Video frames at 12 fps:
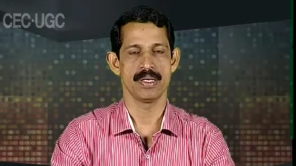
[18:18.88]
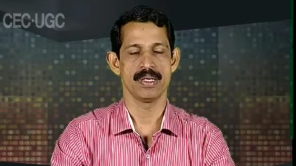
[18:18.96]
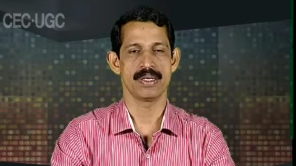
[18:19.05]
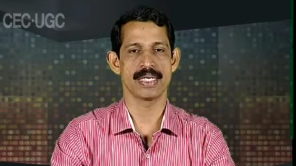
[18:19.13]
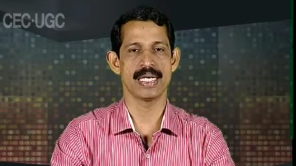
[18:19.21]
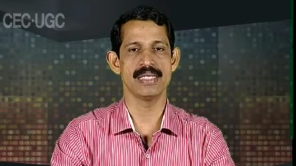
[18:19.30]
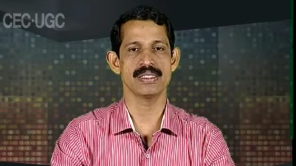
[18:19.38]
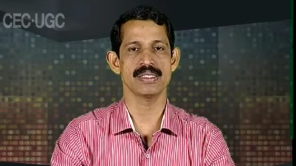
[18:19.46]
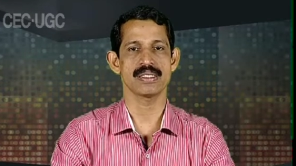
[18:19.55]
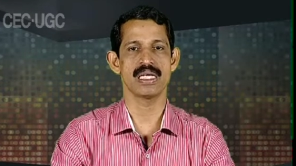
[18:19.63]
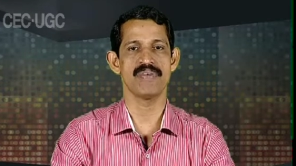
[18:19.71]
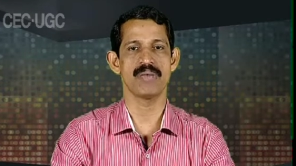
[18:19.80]
Realists
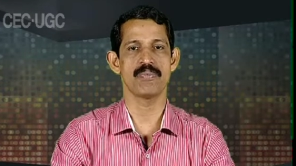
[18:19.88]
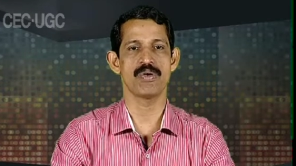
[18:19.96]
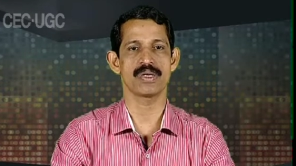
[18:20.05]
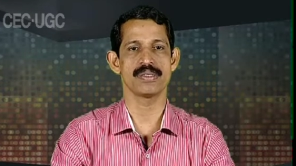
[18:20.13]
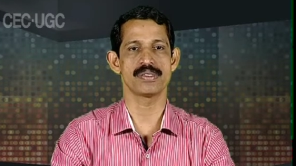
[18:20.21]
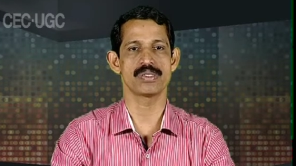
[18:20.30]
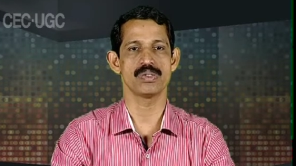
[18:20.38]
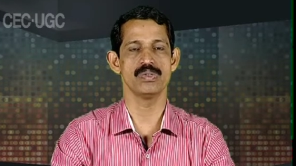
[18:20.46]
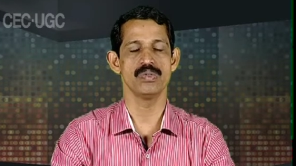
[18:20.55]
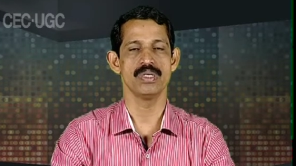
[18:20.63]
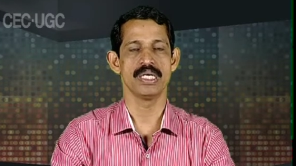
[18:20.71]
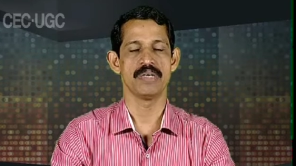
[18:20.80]
give importance to
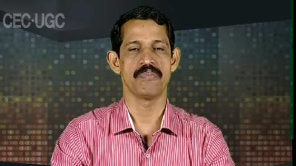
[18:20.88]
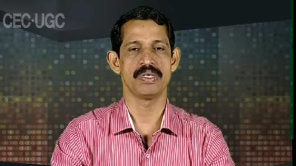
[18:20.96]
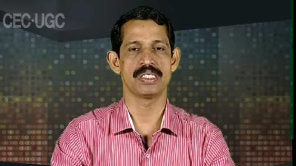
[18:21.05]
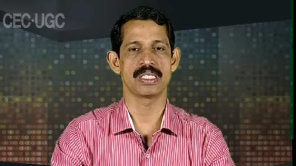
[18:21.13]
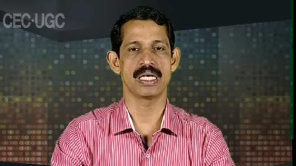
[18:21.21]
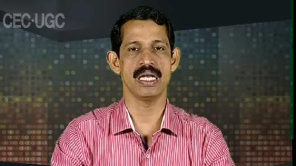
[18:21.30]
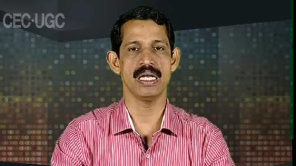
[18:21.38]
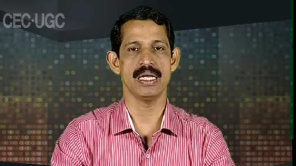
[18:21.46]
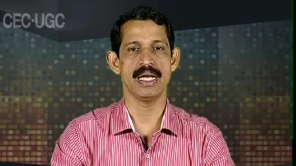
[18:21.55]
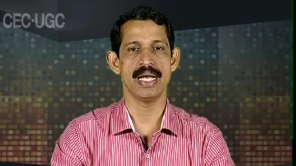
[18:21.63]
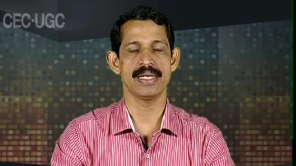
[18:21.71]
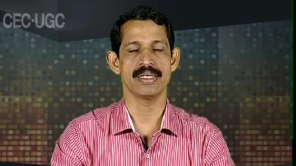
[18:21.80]
physical
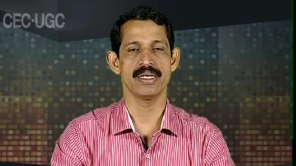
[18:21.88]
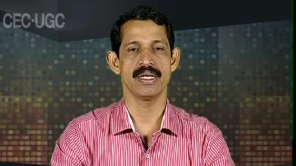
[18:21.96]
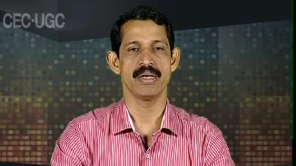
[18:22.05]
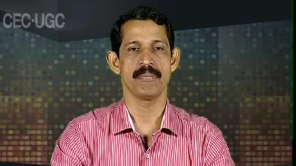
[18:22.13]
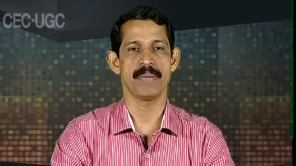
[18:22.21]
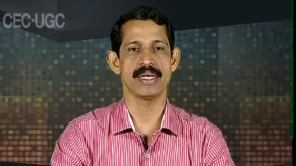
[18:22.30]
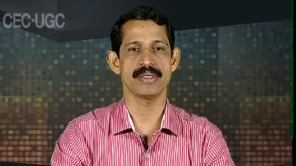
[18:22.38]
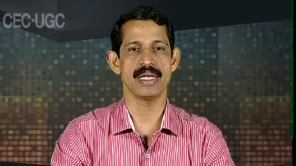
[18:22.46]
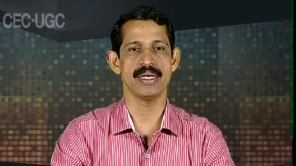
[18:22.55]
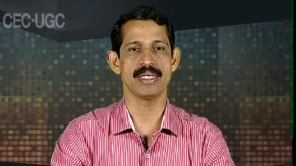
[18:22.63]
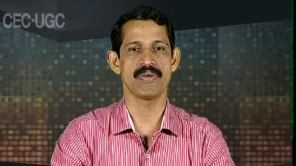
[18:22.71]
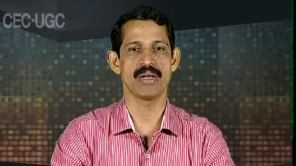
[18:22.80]
and
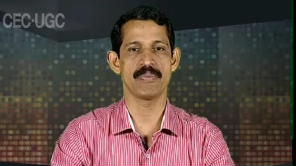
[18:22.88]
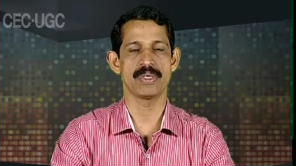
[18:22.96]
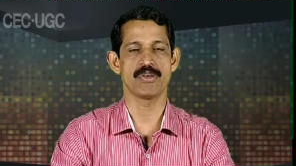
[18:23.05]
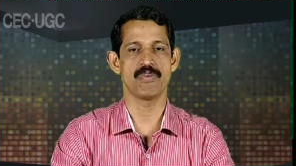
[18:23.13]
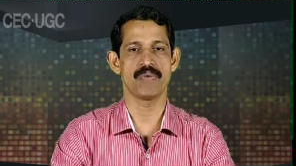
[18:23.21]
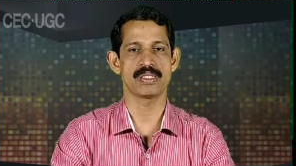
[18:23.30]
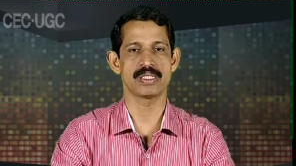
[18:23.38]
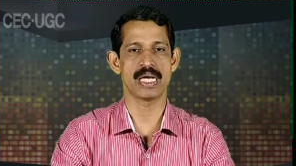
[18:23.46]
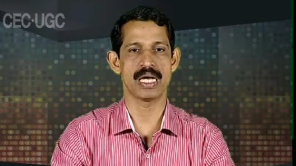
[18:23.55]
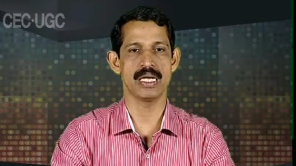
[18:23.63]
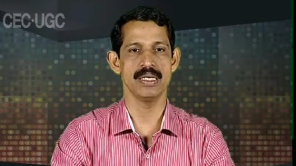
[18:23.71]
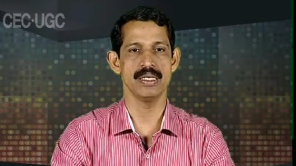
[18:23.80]
mental development of a
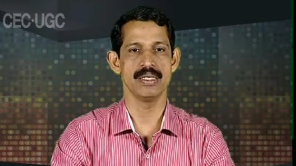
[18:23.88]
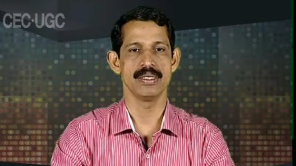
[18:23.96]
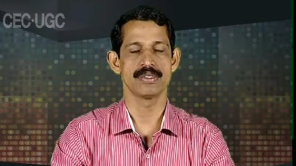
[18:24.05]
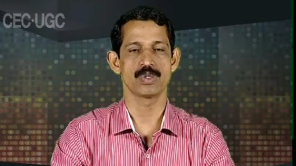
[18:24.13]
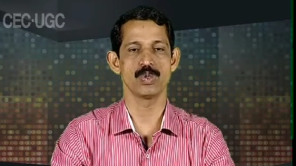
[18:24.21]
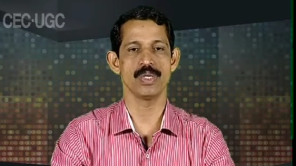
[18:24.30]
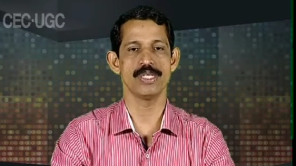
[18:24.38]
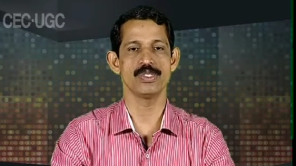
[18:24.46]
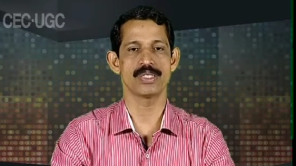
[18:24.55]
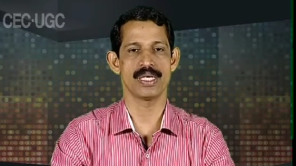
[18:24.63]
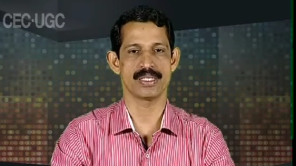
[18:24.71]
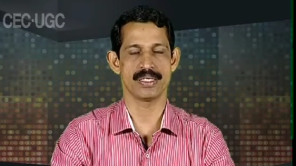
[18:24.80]
child through
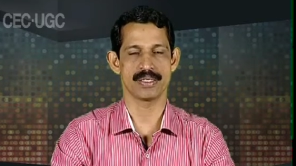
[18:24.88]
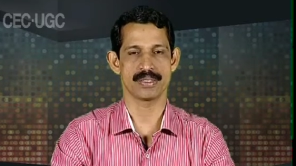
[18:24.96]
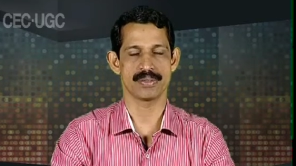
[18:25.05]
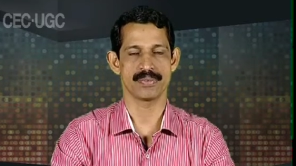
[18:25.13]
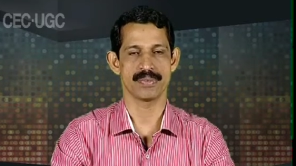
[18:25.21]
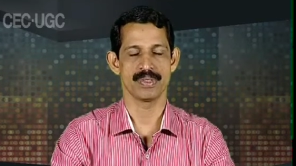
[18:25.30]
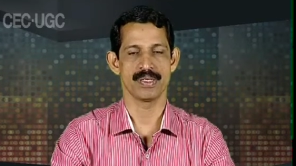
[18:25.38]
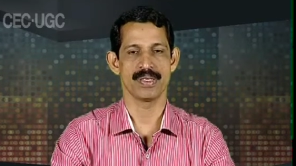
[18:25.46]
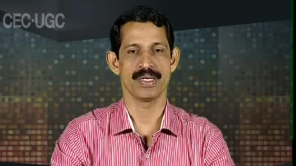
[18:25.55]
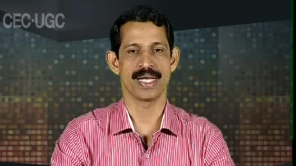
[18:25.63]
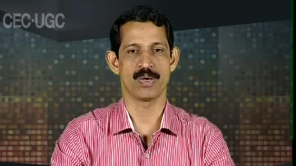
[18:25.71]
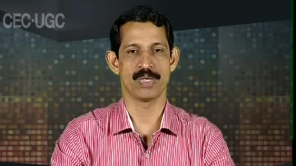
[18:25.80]
education.
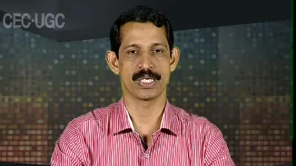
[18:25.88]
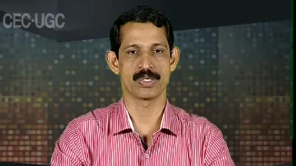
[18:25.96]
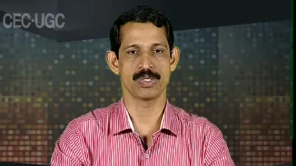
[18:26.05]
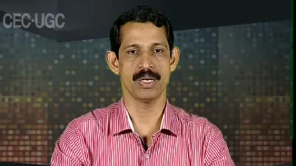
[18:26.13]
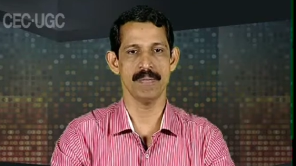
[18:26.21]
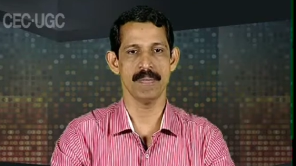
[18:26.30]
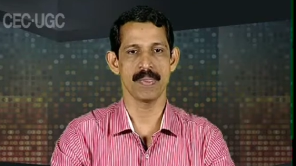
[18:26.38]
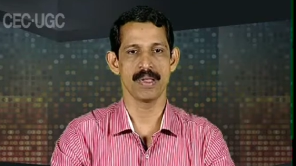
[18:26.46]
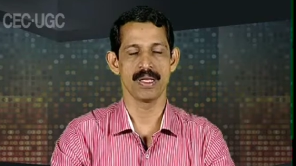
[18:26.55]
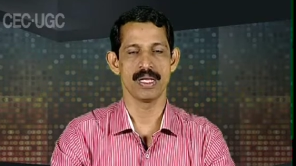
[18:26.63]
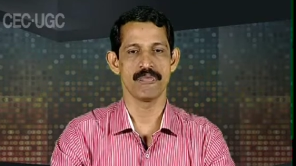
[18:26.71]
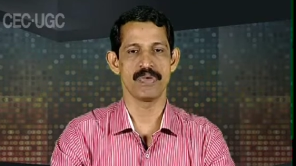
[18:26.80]
According to them,
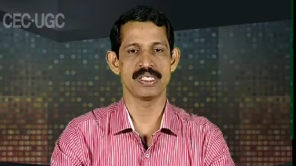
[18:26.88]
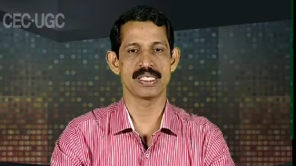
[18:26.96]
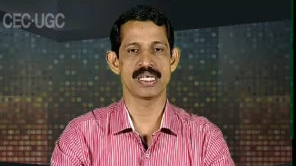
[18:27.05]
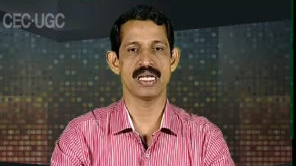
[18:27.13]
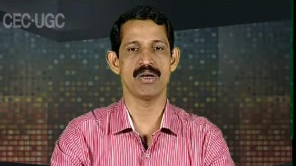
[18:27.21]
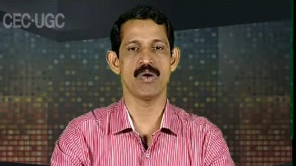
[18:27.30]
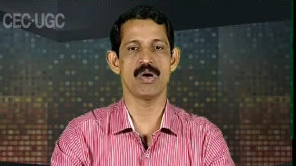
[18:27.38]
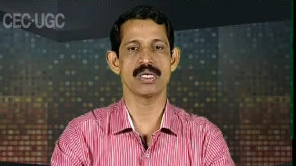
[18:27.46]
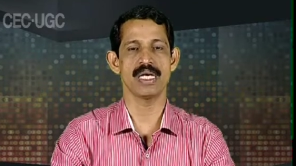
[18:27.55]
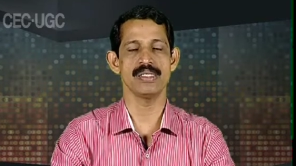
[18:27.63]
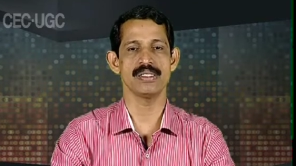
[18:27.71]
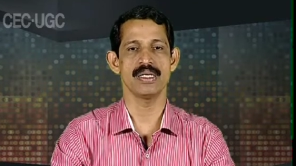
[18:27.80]
physical
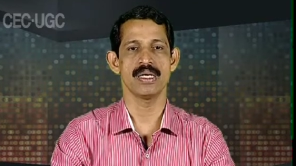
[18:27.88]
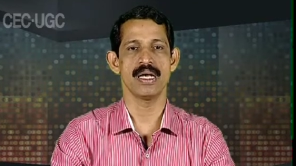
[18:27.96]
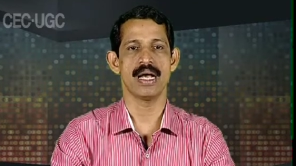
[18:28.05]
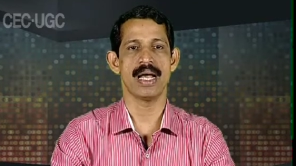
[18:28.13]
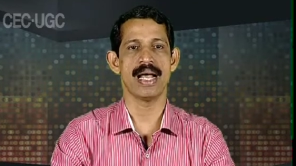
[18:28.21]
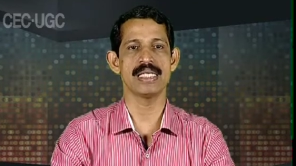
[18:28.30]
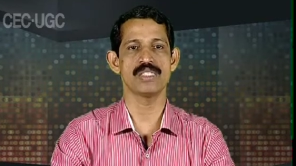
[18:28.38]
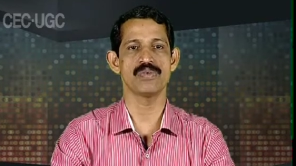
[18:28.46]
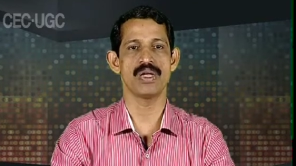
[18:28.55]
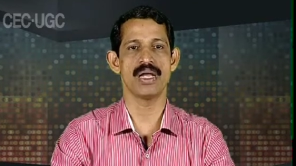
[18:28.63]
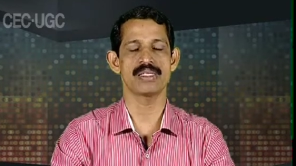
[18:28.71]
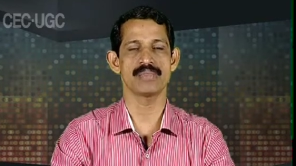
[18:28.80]
organs as
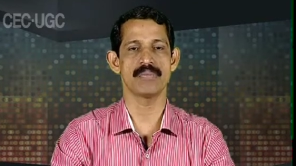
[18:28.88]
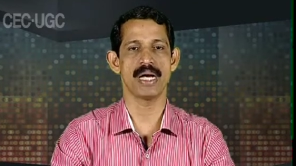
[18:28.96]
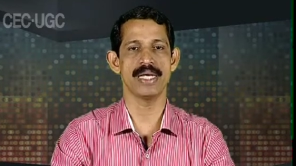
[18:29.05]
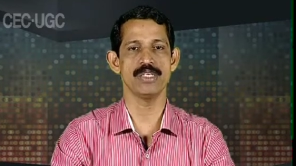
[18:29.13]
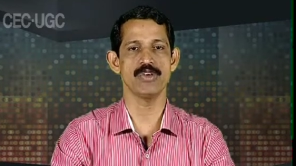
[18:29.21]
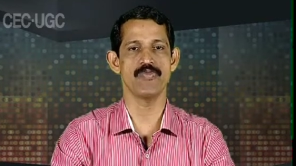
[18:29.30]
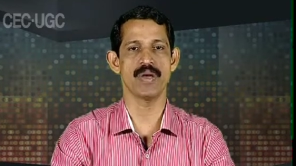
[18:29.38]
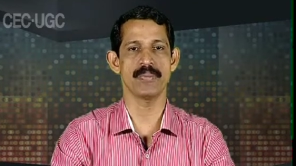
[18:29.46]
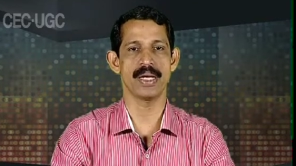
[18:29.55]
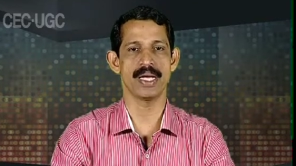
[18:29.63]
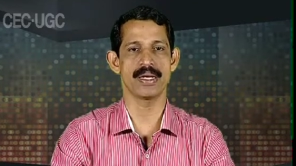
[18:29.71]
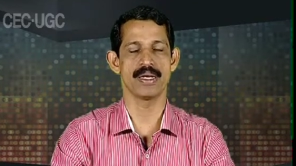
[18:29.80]
well as mind of a
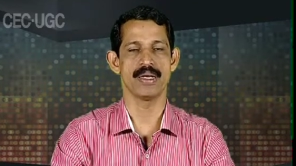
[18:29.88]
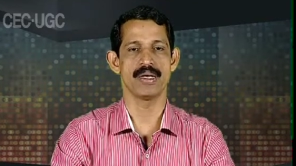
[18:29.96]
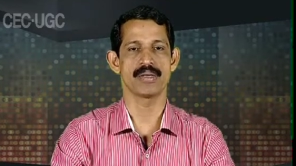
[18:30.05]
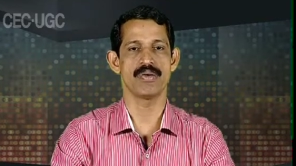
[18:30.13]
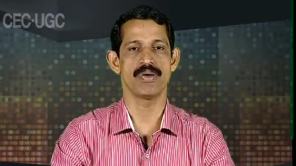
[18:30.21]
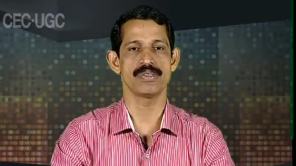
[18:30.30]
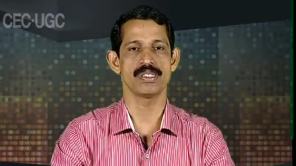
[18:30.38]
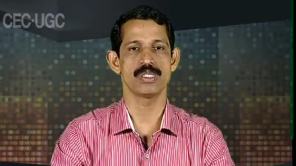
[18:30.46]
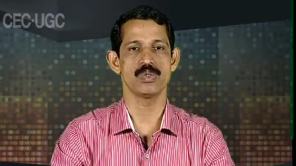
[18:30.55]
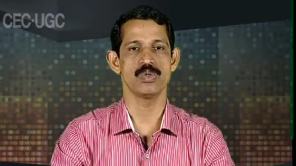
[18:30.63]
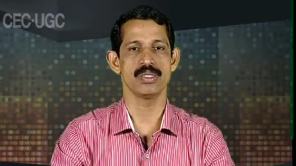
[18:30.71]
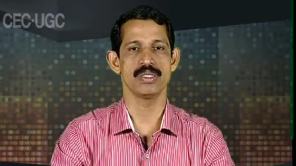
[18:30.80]
man
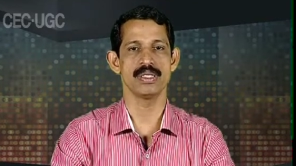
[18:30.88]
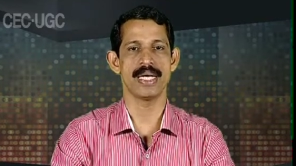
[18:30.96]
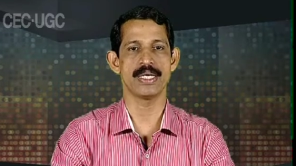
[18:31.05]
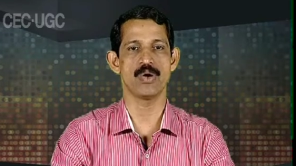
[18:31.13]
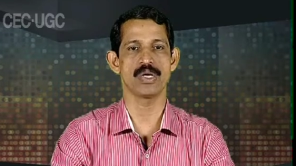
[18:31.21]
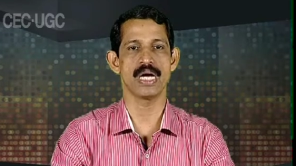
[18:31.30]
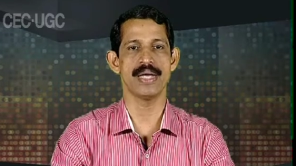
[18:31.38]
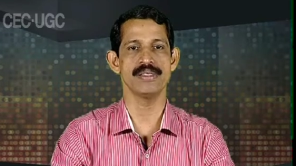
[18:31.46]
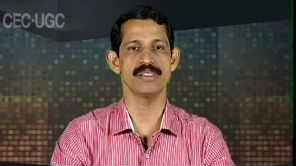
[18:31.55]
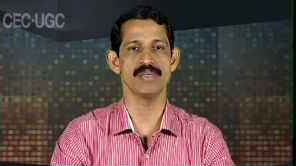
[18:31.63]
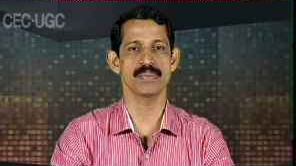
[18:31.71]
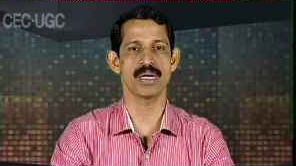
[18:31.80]
constitute an
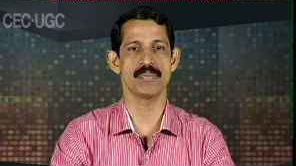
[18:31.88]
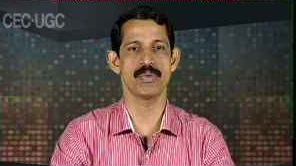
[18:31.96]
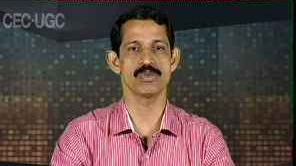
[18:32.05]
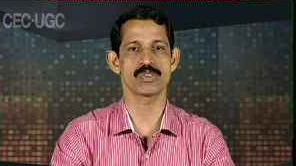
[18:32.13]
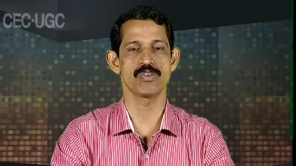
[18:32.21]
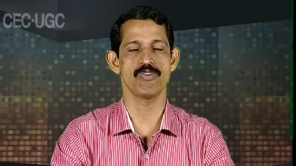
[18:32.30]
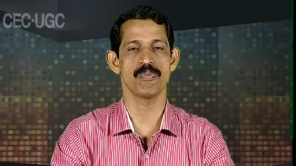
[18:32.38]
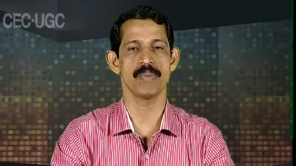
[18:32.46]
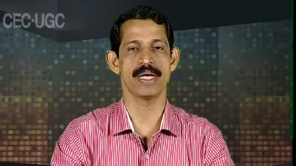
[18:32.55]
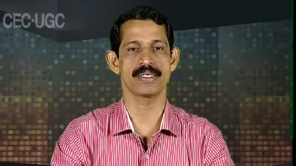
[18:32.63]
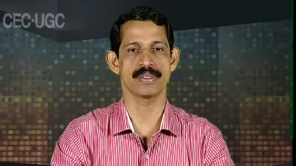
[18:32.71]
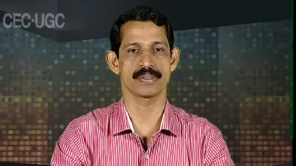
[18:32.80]
organism composed of
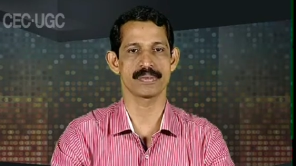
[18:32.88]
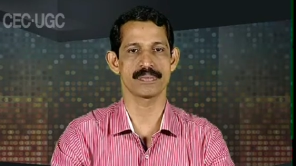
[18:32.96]
matter.